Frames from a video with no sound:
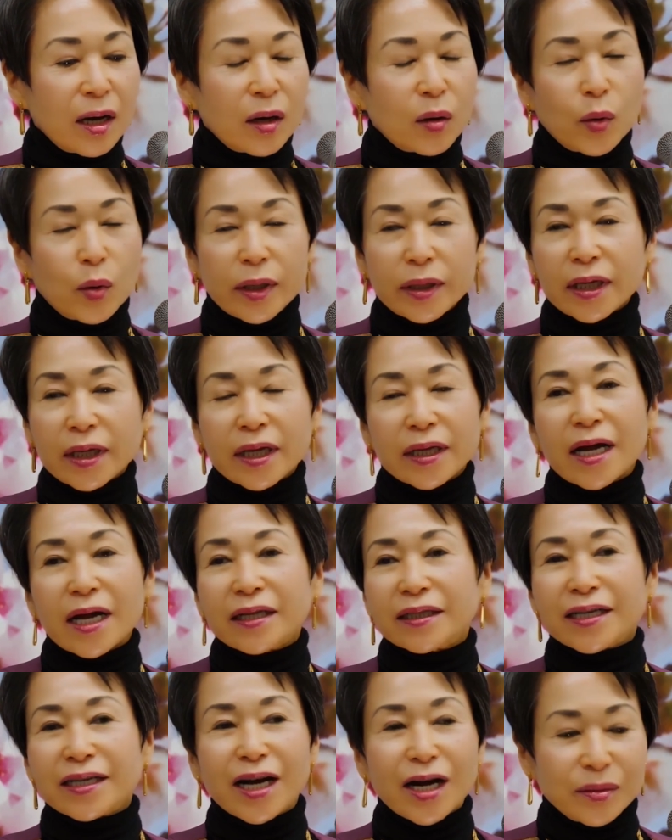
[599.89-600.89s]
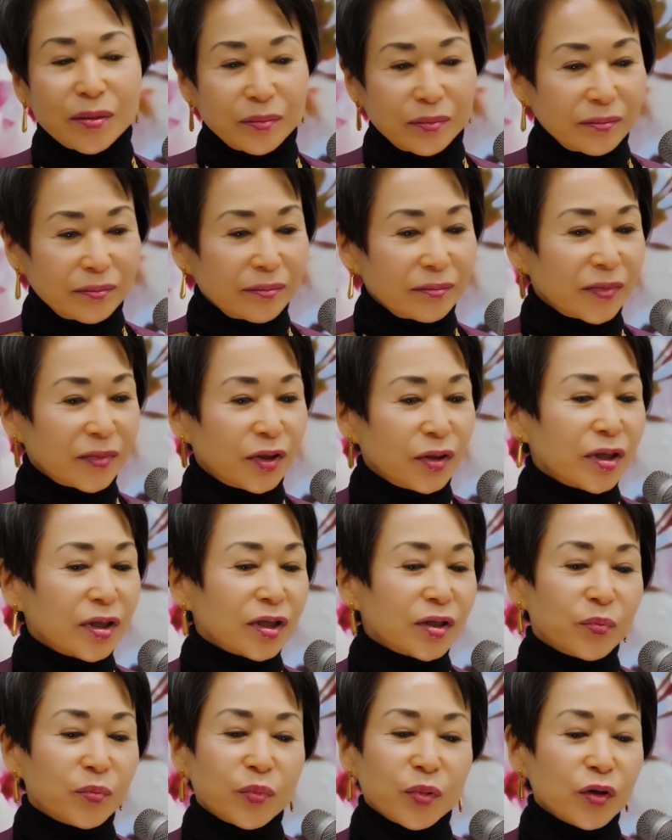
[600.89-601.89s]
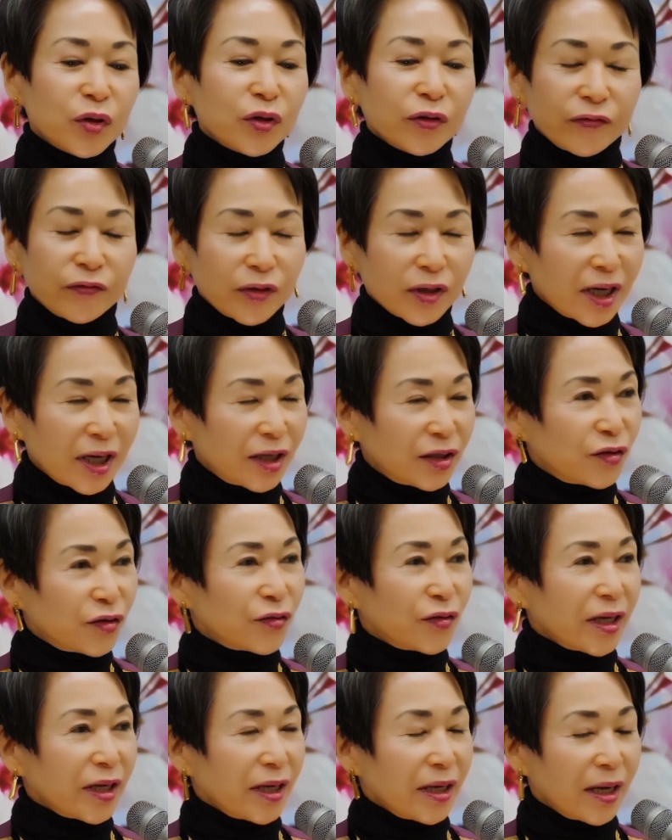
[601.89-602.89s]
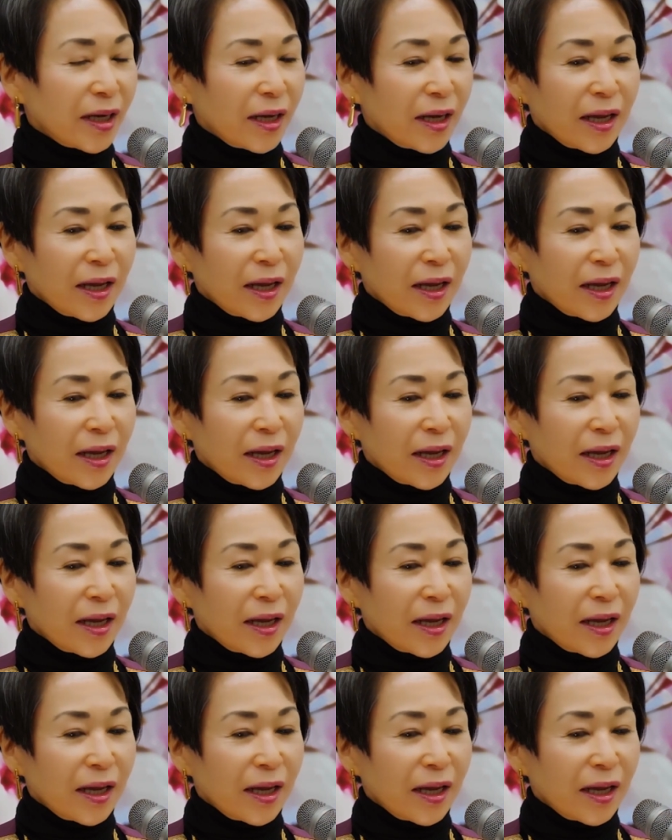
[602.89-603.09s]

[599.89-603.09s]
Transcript: One cannot come to this beautiful country